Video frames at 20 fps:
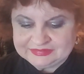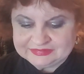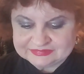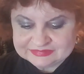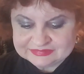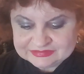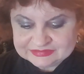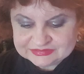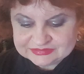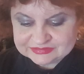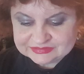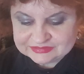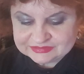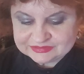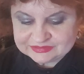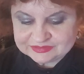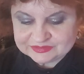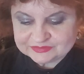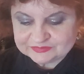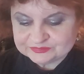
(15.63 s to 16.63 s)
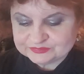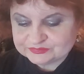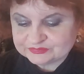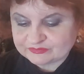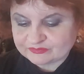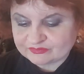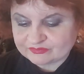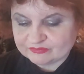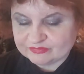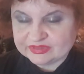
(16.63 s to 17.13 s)
This
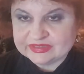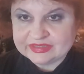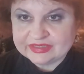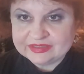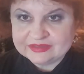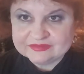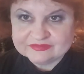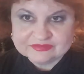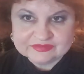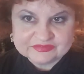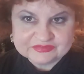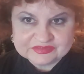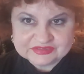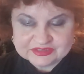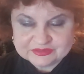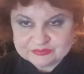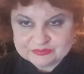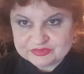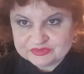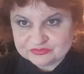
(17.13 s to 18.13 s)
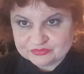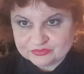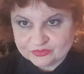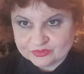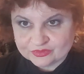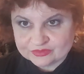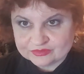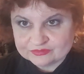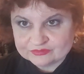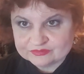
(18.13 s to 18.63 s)
ballet we've seen
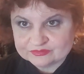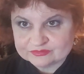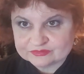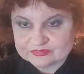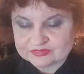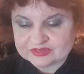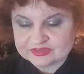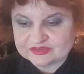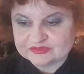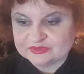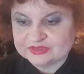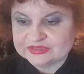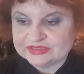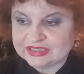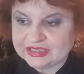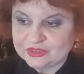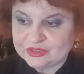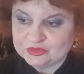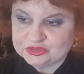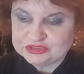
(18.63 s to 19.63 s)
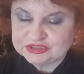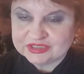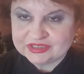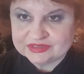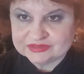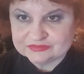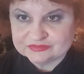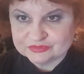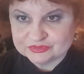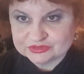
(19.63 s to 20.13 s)
before when our
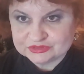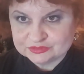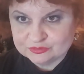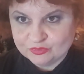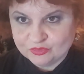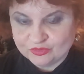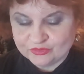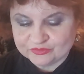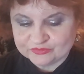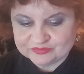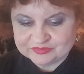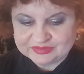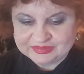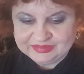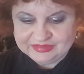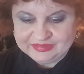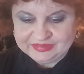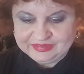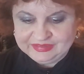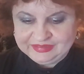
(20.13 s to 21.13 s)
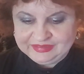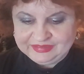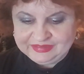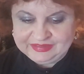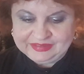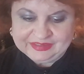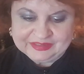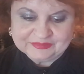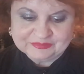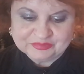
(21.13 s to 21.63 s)
child was small,
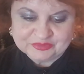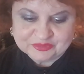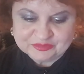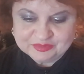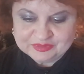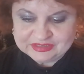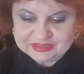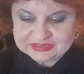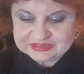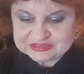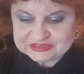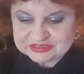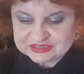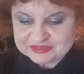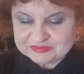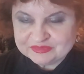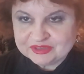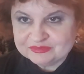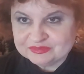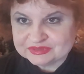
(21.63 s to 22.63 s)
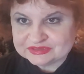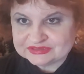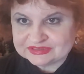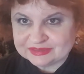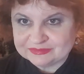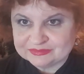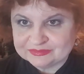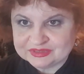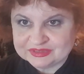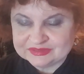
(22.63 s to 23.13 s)
and probably she remembers
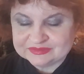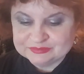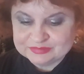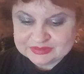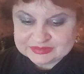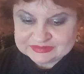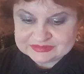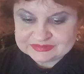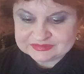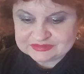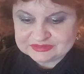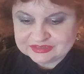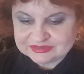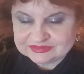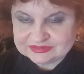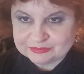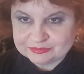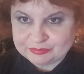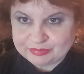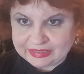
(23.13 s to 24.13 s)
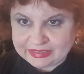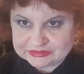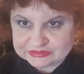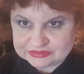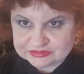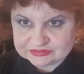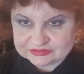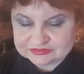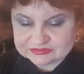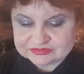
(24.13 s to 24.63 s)
something, but just the
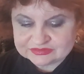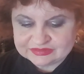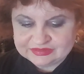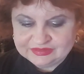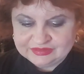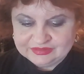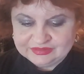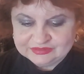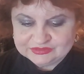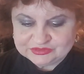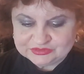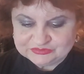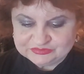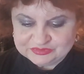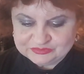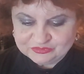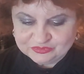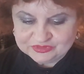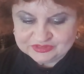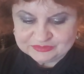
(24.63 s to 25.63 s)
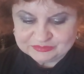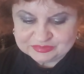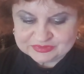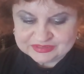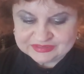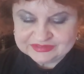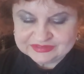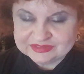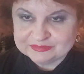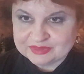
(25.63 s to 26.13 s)
patches. So we want to
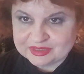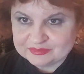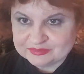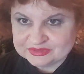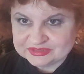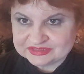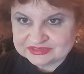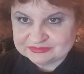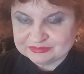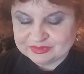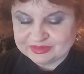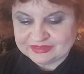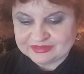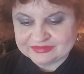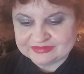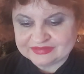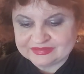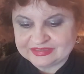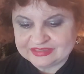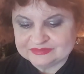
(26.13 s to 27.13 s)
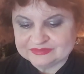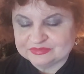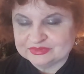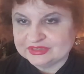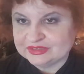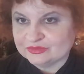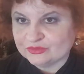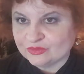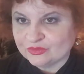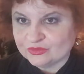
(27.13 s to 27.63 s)
bring the memories back and
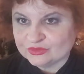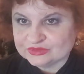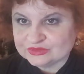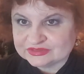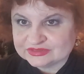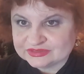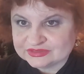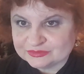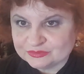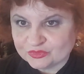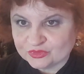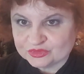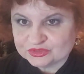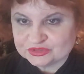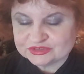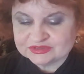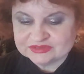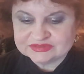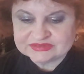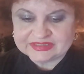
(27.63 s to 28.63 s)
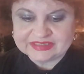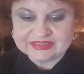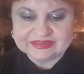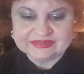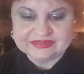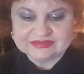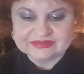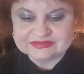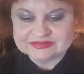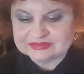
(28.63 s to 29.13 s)
bring all these emotions
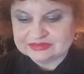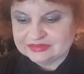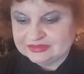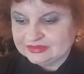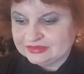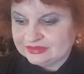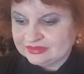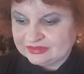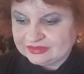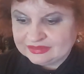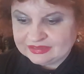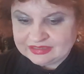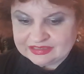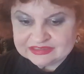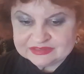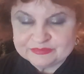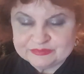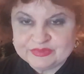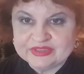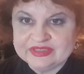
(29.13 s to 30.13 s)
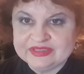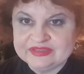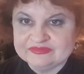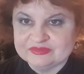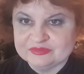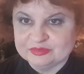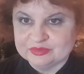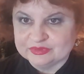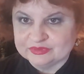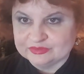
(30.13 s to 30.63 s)
and this
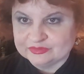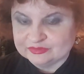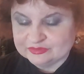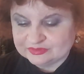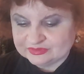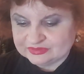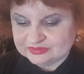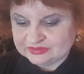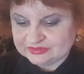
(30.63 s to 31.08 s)
unbelievable